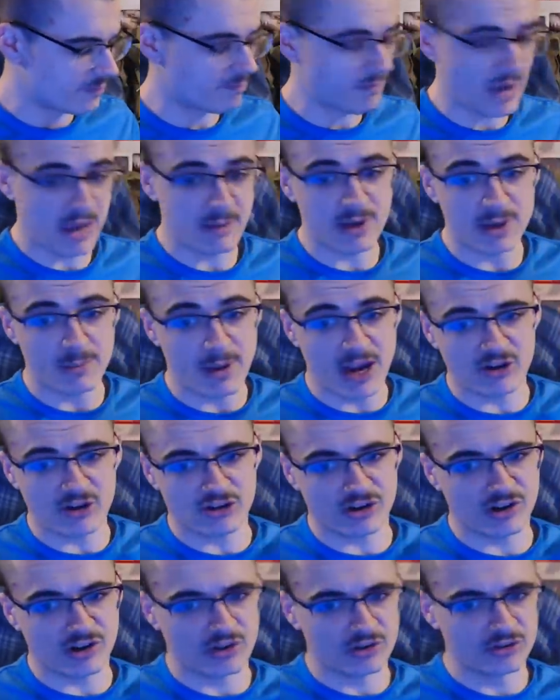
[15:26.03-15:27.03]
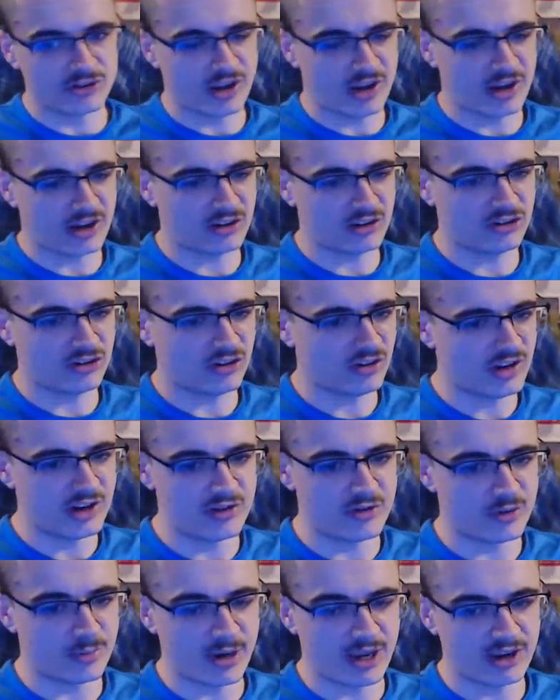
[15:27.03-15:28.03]
maybe the battery contacts
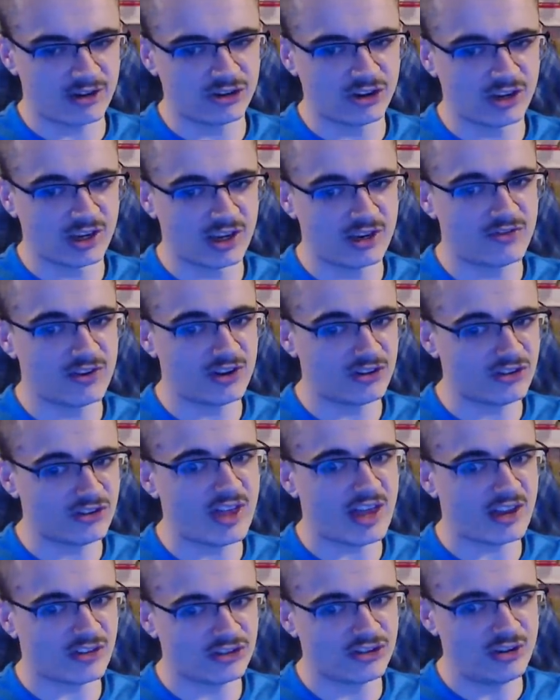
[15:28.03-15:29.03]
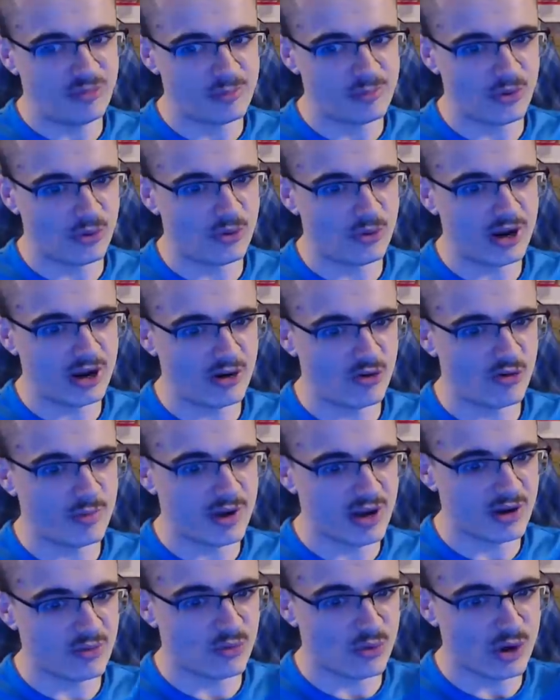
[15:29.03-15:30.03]
need replacing. If it's that simple, it will
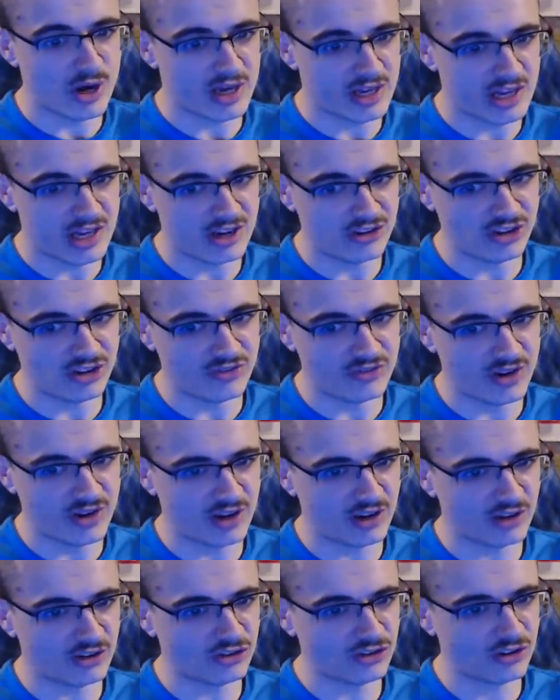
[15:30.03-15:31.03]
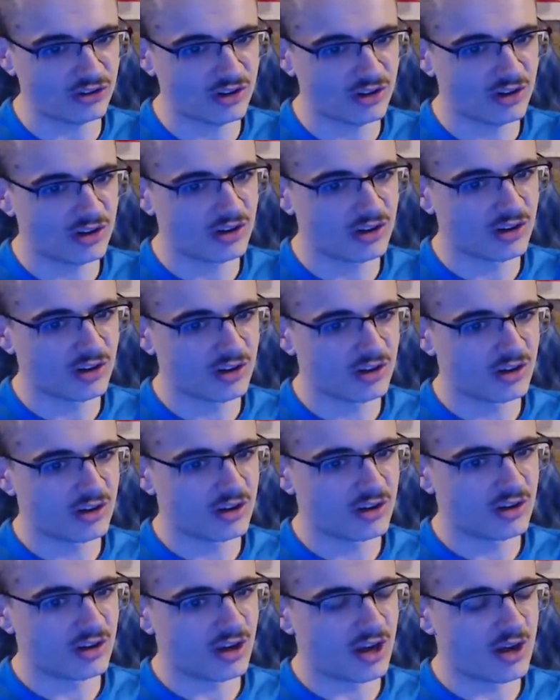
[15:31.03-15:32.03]
be a really easy fix.
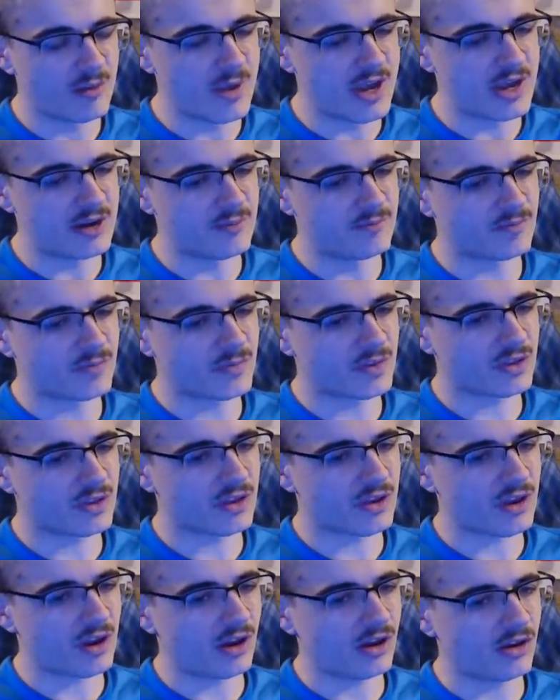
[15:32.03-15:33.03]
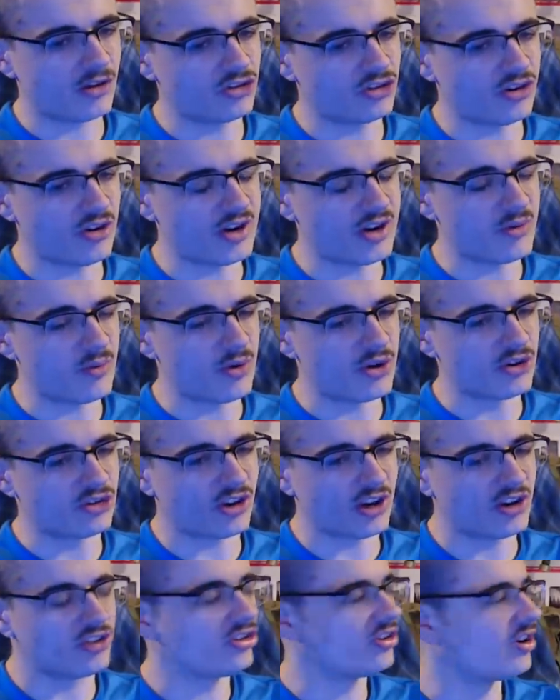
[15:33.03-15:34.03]
I mean, slightly worst
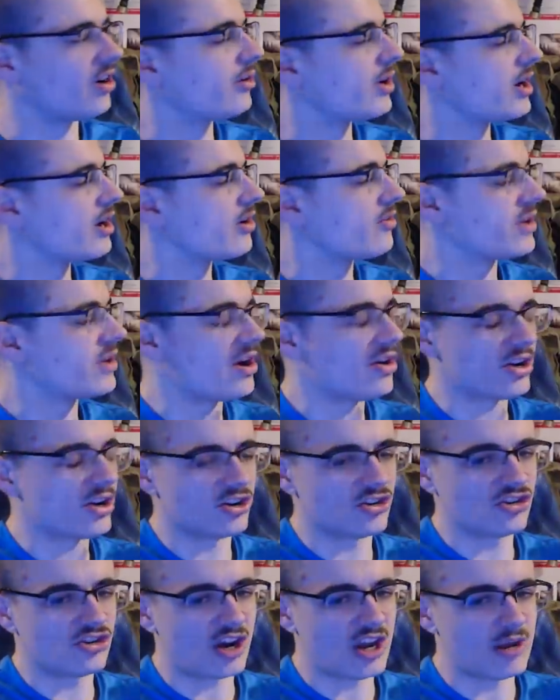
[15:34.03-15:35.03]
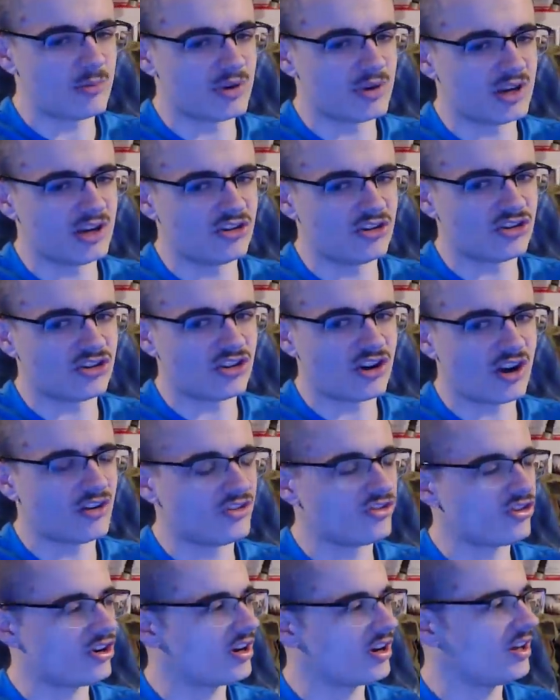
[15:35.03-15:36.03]
case scenario, the Iron Chamber needs
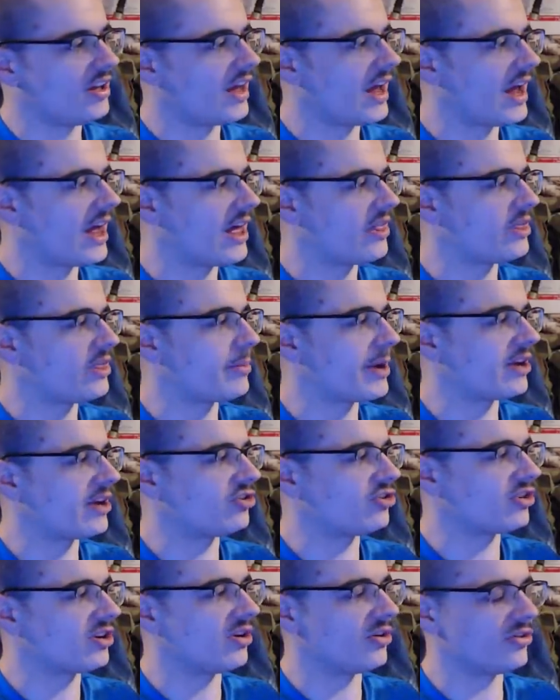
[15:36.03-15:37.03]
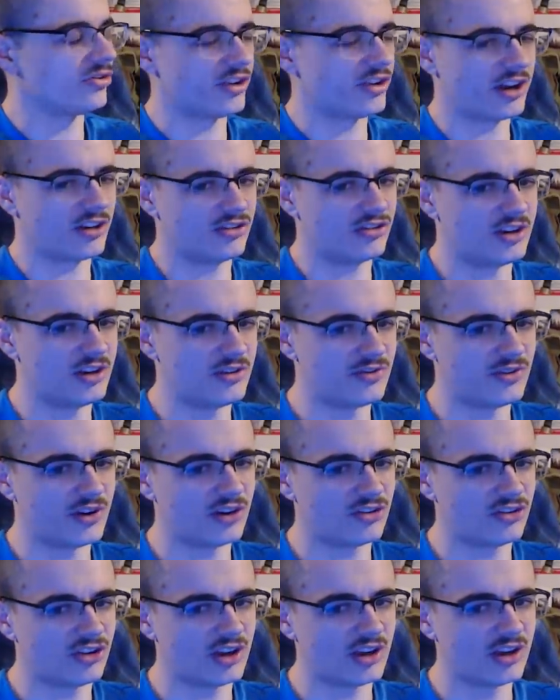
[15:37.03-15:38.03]
changing and the battery contacts need
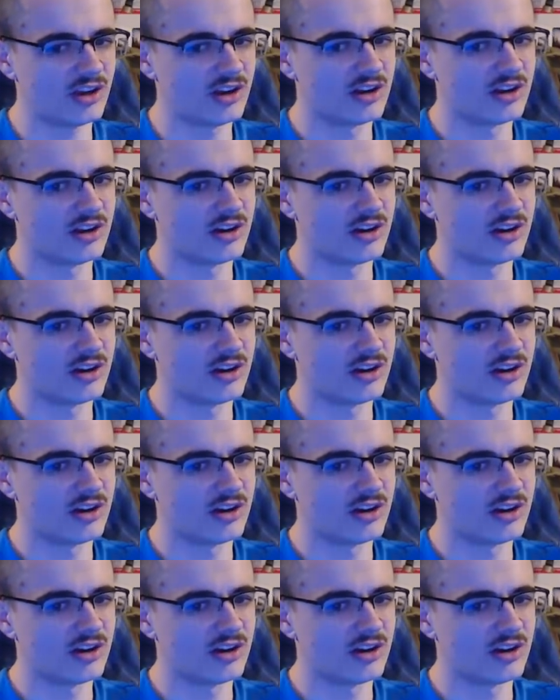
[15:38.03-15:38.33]
fixing.